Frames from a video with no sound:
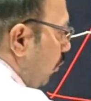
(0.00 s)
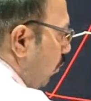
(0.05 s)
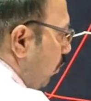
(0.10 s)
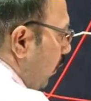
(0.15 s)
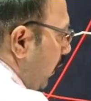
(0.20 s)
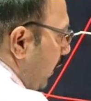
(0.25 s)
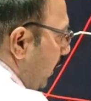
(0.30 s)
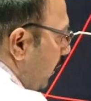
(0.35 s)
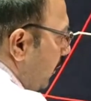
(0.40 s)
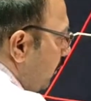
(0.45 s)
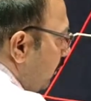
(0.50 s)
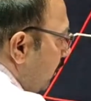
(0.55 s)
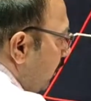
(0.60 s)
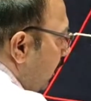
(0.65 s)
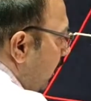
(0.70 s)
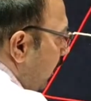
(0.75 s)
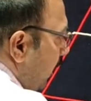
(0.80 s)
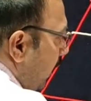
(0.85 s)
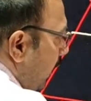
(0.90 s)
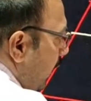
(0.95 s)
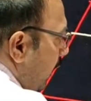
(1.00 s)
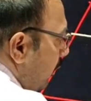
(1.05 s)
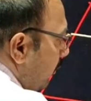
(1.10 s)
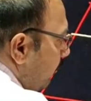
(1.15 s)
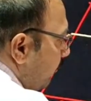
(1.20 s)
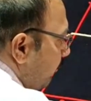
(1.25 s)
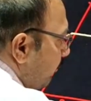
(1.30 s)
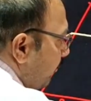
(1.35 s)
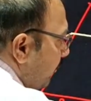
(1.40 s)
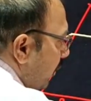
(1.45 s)
What is
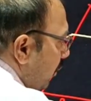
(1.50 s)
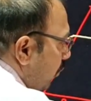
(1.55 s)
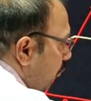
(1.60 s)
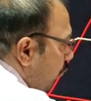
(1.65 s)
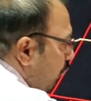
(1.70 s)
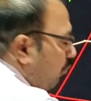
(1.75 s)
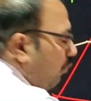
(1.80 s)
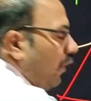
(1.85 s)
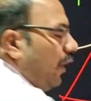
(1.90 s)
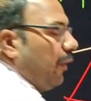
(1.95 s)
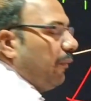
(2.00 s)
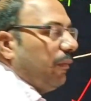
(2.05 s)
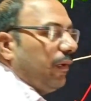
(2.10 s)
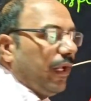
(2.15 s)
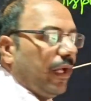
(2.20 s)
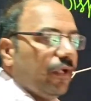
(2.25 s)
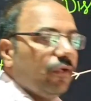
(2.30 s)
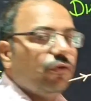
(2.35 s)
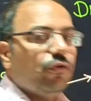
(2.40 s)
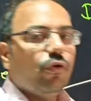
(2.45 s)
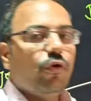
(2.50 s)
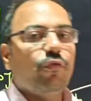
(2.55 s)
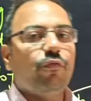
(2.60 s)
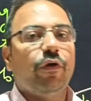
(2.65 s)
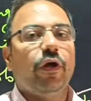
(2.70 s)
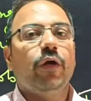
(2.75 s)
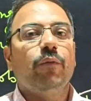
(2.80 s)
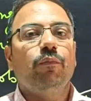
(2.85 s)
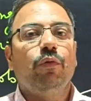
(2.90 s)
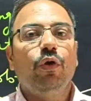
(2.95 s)
here? Wavelength of
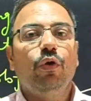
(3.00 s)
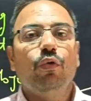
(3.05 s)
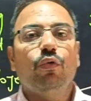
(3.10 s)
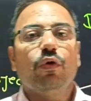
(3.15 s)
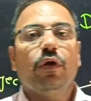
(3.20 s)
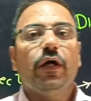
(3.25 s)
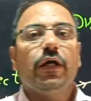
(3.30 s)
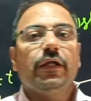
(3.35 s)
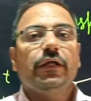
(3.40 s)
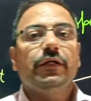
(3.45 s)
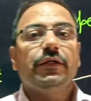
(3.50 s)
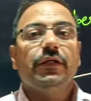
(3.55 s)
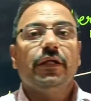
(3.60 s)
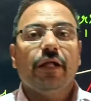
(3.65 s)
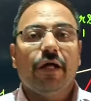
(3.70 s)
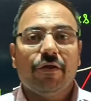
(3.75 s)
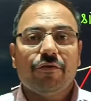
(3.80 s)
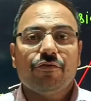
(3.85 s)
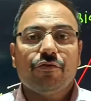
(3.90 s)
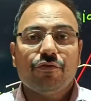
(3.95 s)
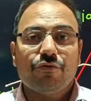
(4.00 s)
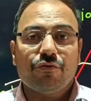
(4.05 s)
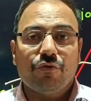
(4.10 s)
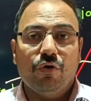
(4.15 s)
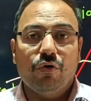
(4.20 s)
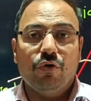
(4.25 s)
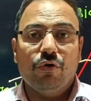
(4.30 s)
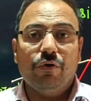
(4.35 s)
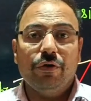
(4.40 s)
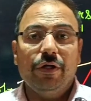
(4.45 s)
a blue color is less.
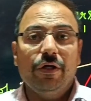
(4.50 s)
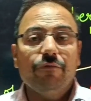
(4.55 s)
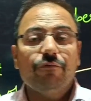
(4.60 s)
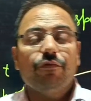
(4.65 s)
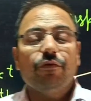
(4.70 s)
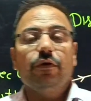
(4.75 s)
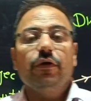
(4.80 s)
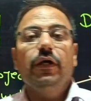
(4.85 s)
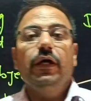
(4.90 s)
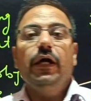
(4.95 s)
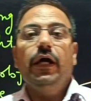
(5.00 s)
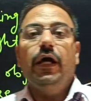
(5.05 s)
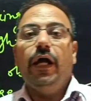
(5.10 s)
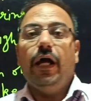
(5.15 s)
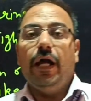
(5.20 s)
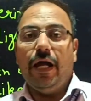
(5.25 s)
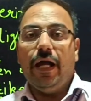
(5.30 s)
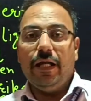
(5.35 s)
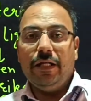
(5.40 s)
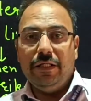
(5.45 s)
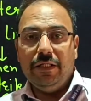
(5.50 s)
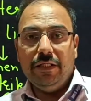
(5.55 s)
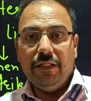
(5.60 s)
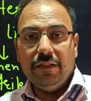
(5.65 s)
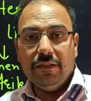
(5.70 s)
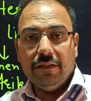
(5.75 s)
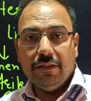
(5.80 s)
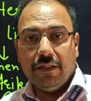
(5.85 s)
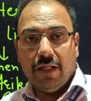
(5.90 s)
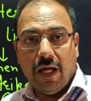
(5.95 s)
So if
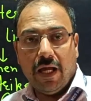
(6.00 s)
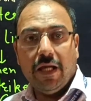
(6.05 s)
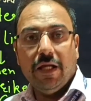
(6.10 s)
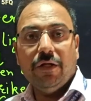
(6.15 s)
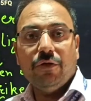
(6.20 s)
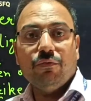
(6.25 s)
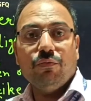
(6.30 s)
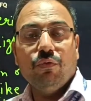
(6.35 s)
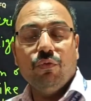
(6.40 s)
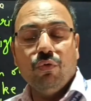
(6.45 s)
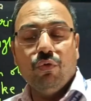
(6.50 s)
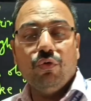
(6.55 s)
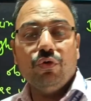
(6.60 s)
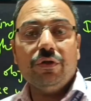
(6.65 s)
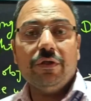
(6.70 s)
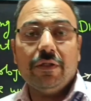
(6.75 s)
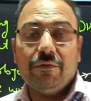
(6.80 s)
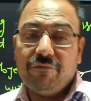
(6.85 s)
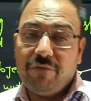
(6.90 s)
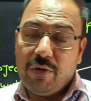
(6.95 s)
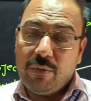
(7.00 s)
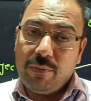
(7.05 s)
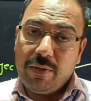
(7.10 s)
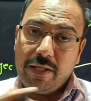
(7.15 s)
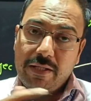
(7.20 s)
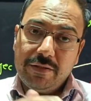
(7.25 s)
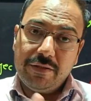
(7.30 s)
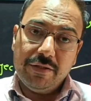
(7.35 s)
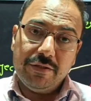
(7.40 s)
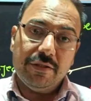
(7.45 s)
any light whose
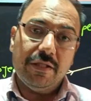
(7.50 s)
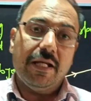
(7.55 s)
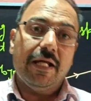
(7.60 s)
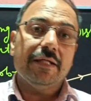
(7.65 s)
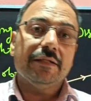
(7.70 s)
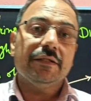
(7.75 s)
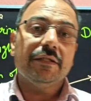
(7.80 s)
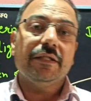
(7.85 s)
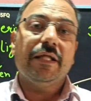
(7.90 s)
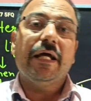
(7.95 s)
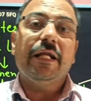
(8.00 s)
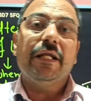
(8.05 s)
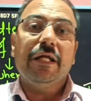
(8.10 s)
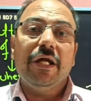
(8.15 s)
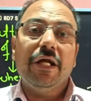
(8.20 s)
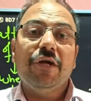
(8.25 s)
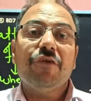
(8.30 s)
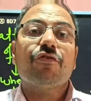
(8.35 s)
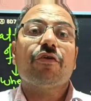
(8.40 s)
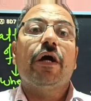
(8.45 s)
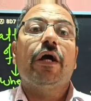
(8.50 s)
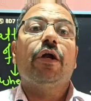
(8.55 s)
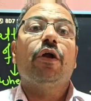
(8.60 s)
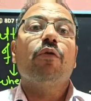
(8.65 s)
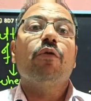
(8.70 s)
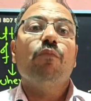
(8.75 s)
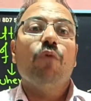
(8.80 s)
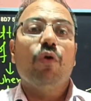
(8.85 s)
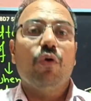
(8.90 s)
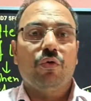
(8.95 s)
wavelength is less, then it scatter
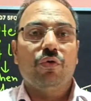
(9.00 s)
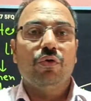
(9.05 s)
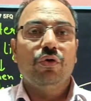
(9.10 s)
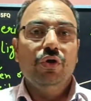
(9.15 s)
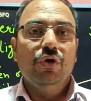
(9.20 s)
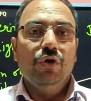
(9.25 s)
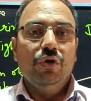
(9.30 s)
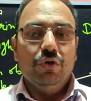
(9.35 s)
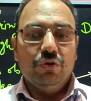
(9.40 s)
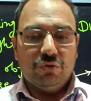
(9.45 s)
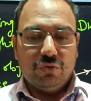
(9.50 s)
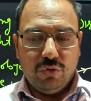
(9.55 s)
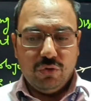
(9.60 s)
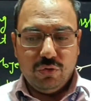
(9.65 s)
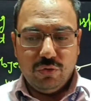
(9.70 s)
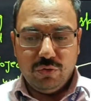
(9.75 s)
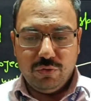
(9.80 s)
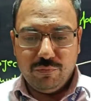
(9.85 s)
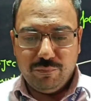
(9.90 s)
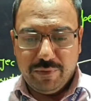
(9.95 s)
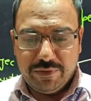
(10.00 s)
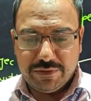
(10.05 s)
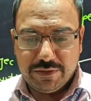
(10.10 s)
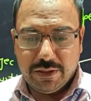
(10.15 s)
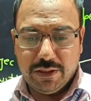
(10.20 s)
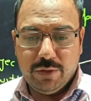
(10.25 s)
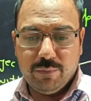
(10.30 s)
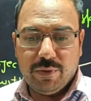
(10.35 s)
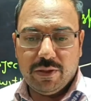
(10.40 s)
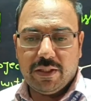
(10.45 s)
more. So
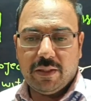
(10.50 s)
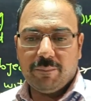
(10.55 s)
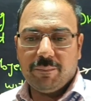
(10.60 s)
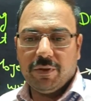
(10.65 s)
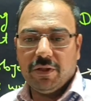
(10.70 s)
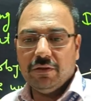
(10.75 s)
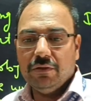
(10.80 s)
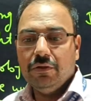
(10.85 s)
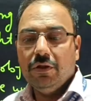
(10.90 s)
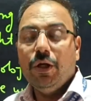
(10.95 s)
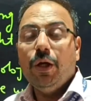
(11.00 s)
basically what happen?